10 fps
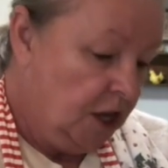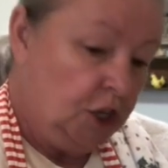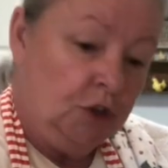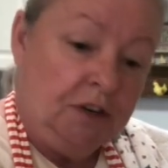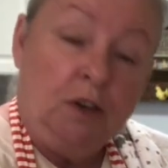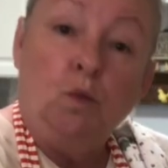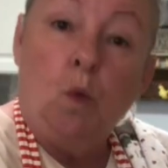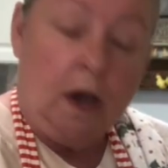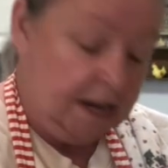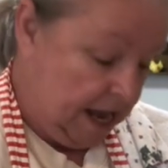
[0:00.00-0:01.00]
You need
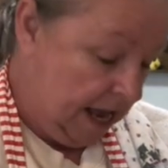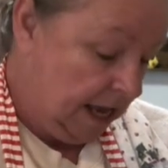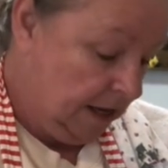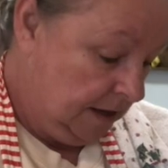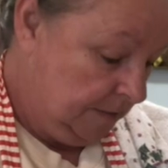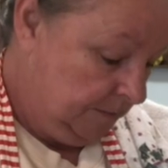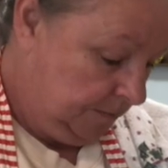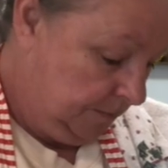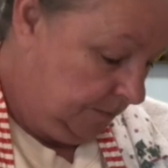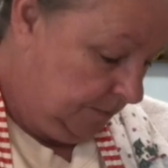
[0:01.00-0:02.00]
1 egg.
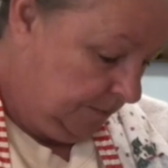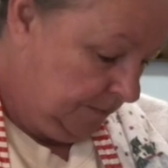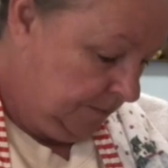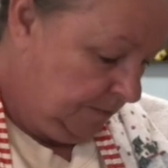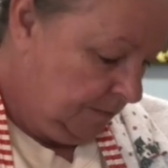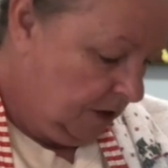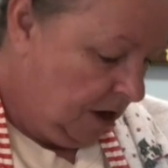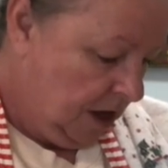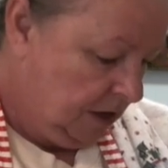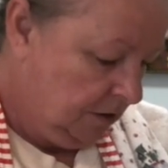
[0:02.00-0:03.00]

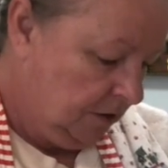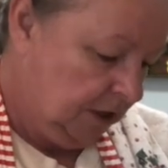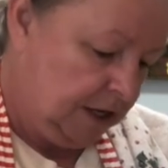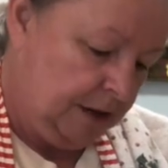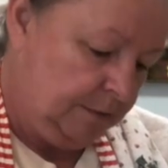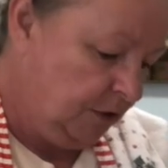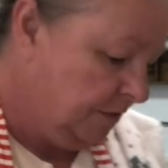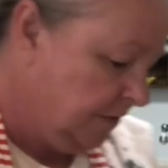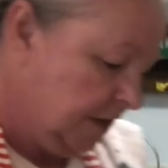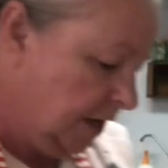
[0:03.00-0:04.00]
Oh, look at how
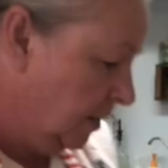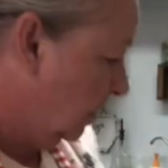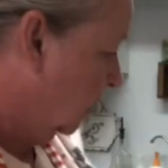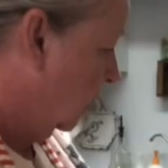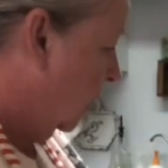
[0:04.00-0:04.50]
beautiful that is.